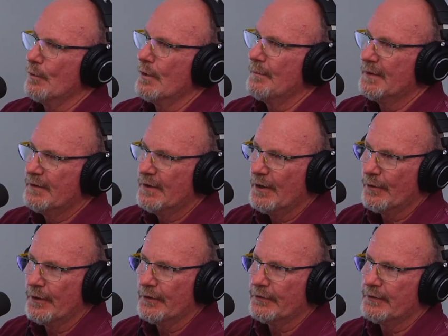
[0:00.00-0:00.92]

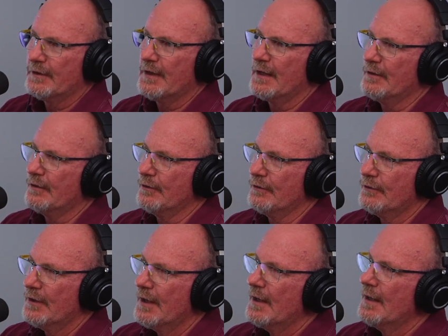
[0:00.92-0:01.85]
materials did they
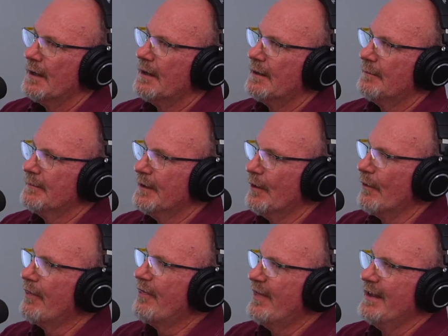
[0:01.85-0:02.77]
use?
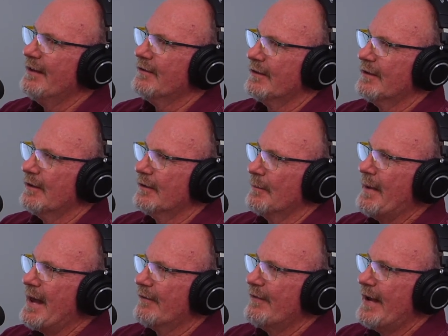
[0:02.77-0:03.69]
The
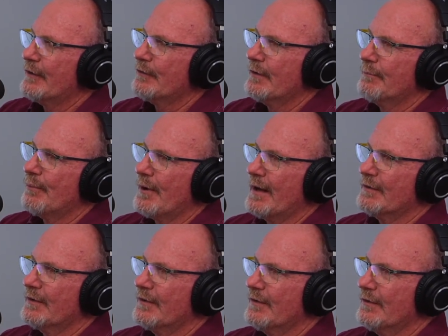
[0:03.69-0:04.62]
manufacturing
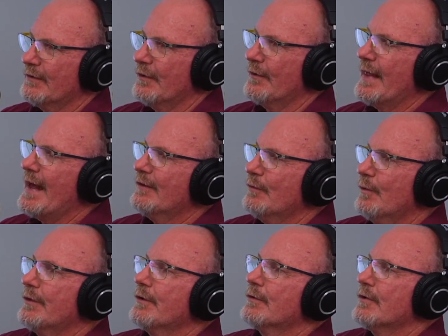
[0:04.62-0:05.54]
processes. So that's
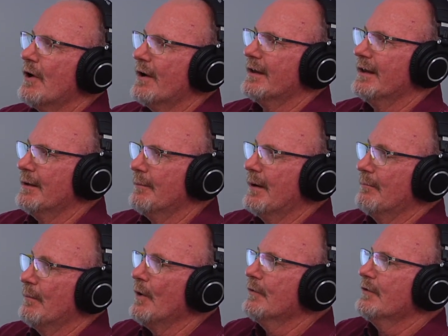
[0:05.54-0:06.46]
what they're talking about. Most